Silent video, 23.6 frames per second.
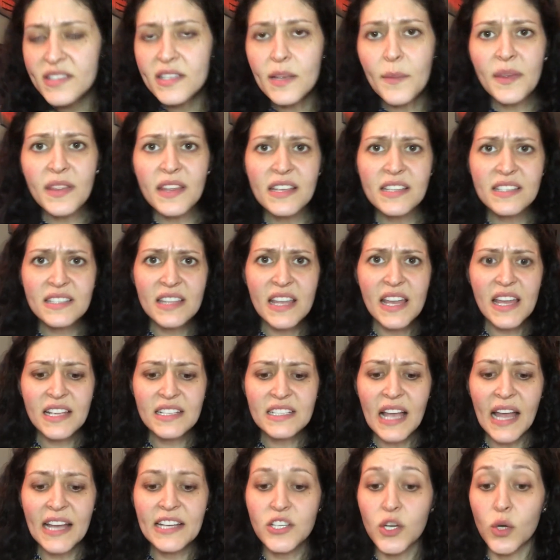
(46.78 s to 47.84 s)
some of these
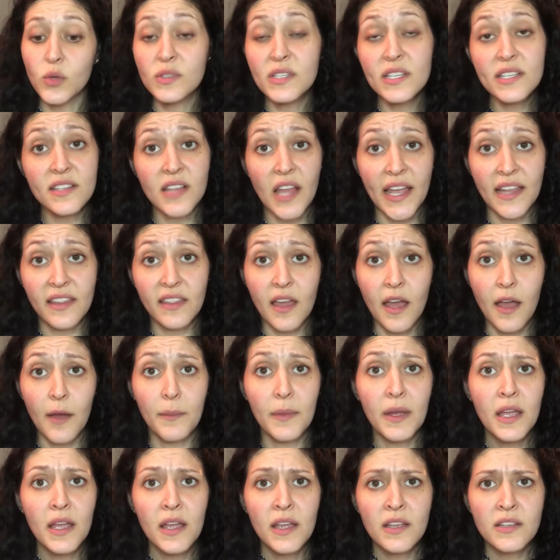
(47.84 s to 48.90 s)
things, I don't dislike
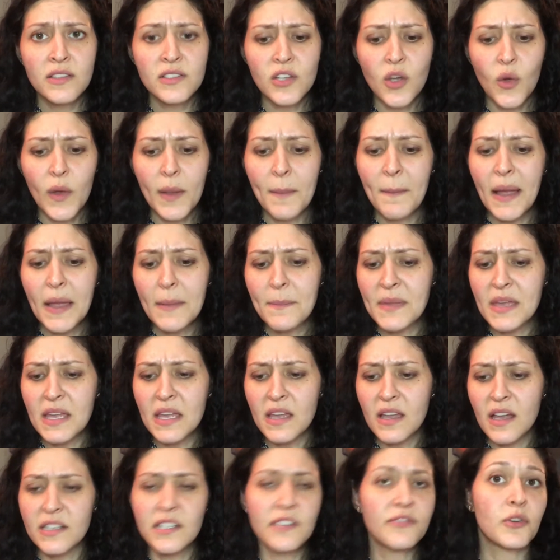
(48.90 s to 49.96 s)
them, so it might
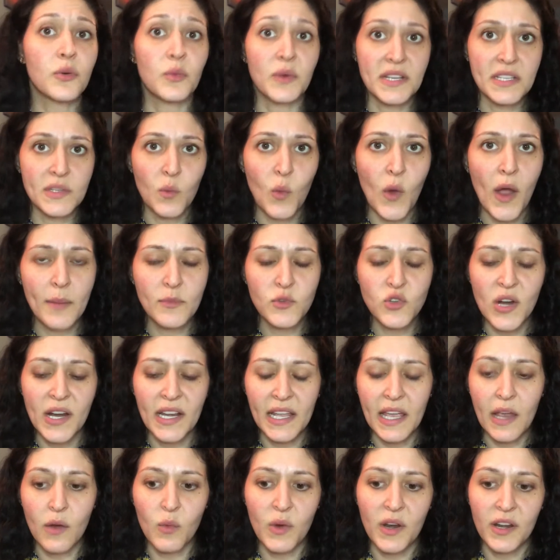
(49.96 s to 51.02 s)
be a different reason why I'm trying to
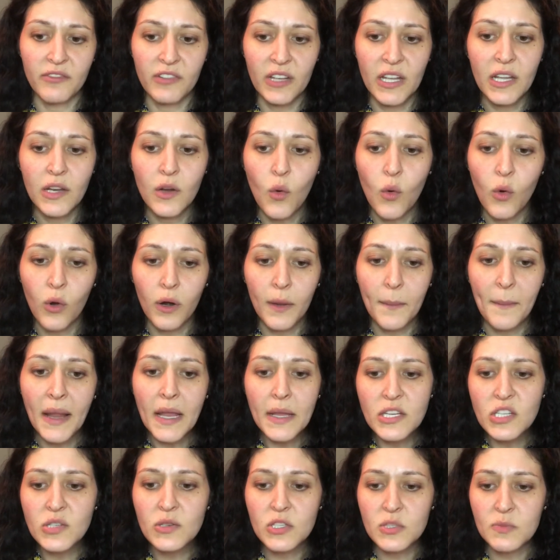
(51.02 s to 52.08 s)
get rid of it, or it
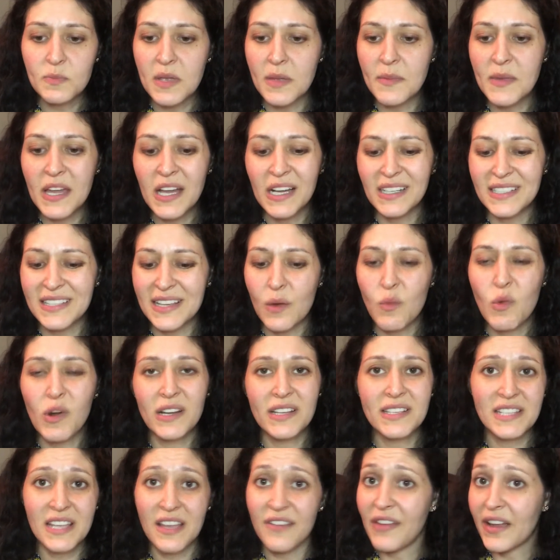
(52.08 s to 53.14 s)
might just be because I want
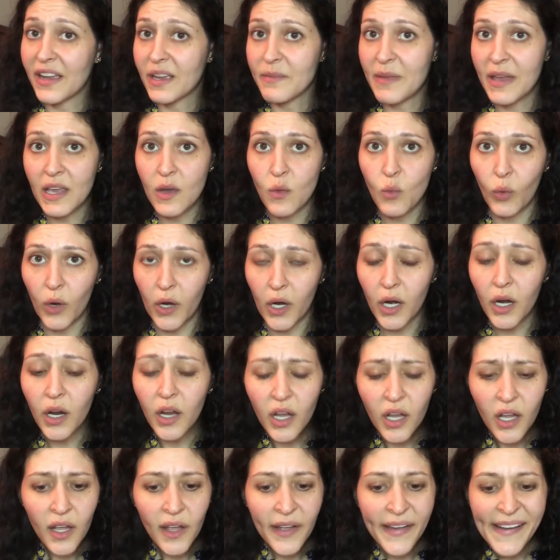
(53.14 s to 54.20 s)
to see if I can make it
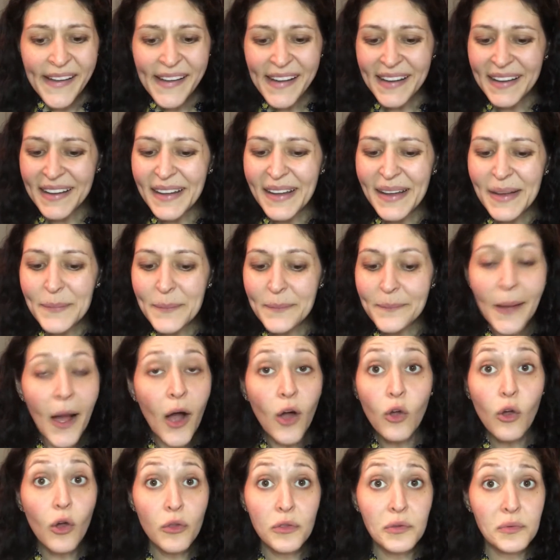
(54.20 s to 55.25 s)
work.
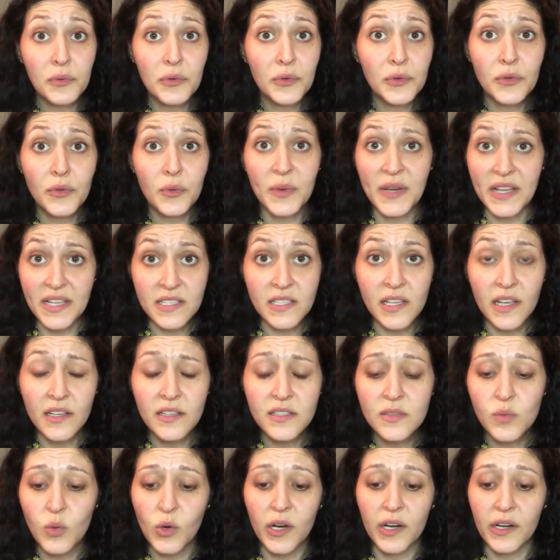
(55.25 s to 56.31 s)
I'll go through the
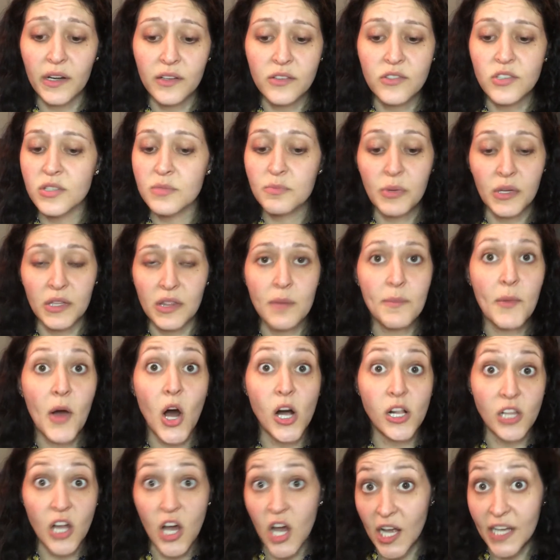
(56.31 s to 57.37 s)
reasons. We're gonna just put them
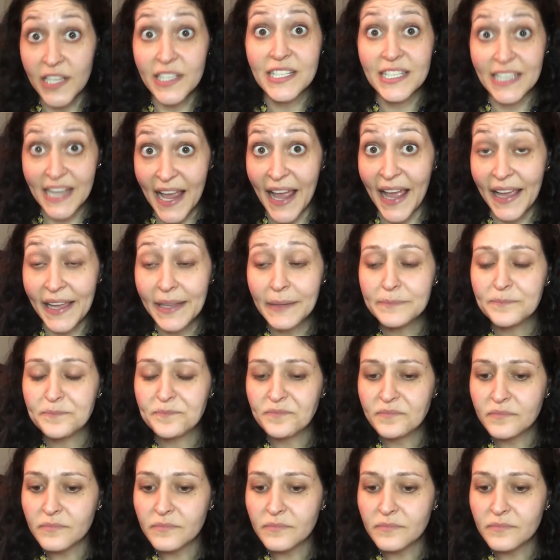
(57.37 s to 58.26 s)
all on today.